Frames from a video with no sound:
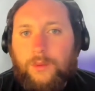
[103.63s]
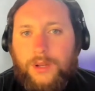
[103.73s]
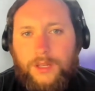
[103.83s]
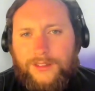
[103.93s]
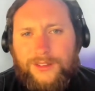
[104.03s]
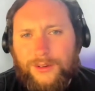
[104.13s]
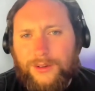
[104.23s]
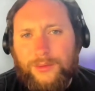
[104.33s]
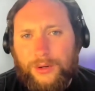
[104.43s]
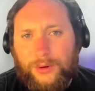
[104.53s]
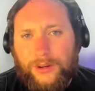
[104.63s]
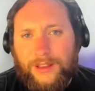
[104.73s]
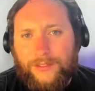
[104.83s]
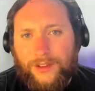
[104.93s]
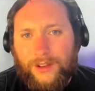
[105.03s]
What are you doing recording
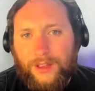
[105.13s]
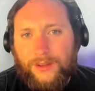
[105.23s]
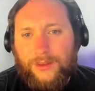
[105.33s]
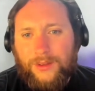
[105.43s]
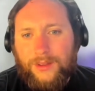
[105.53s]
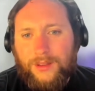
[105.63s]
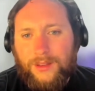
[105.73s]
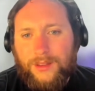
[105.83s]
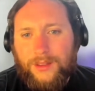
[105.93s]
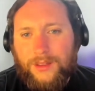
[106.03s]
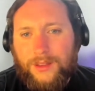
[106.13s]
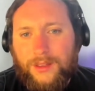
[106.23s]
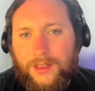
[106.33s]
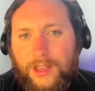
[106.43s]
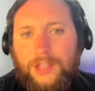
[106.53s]
that video?
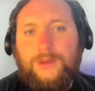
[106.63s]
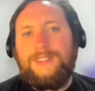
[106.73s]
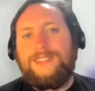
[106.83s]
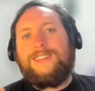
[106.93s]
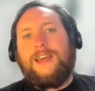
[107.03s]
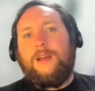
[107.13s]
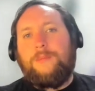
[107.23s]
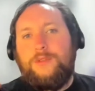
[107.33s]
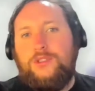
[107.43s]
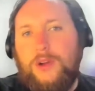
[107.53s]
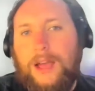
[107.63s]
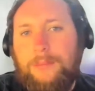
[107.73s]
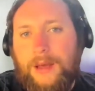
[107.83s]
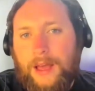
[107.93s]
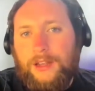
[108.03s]
You had to set up your
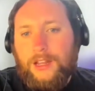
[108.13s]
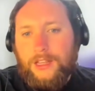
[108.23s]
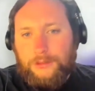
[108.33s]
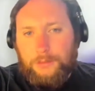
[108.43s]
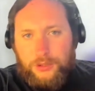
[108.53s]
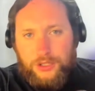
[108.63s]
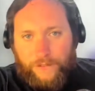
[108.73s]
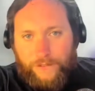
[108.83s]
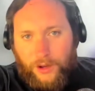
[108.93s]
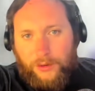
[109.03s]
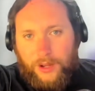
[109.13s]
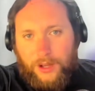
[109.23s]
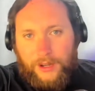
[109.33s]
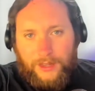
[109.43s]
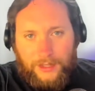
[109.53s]
tripod, you had to put your phone
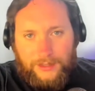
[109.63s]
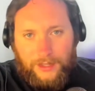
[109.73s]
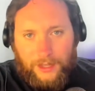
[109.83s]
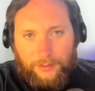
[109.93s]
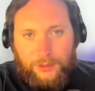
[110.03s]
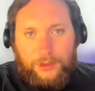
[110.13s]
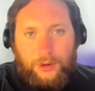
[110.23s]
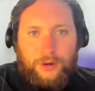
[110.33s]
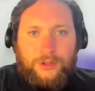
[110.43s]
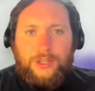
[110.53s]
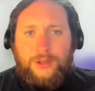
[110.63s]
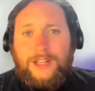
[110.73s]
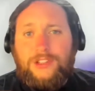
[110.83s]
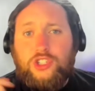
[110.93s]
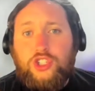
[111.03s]
on it, you had to hit record, and you
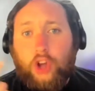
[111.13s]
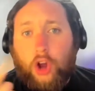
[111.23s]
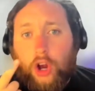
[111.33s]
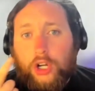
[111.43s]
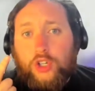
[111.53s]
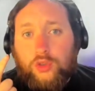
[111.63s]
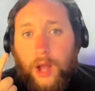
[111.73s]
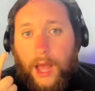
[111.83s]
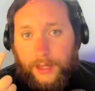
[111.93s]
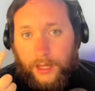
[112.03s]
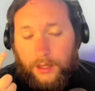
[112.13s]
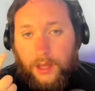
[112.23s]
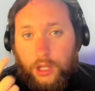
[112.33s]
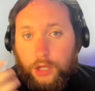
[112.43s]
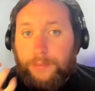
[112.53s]
had to start crying.
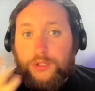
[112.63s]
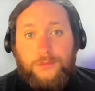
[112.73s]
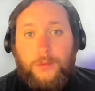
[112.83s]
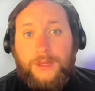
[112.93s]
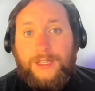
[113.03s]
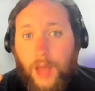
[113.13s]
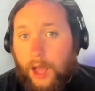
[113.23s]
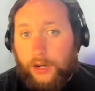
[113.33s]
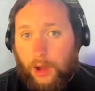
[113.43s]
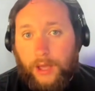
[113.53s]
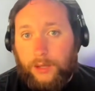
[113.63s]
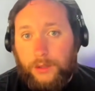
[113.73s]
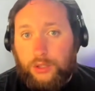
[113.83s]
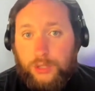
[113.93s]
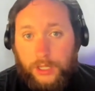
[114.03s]
You're presumably not crying
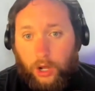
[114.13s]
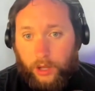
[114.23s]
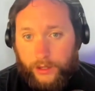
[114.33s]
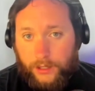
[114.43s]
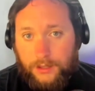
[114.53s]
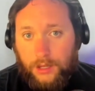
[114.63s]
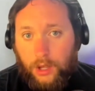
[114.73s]
when you did all this.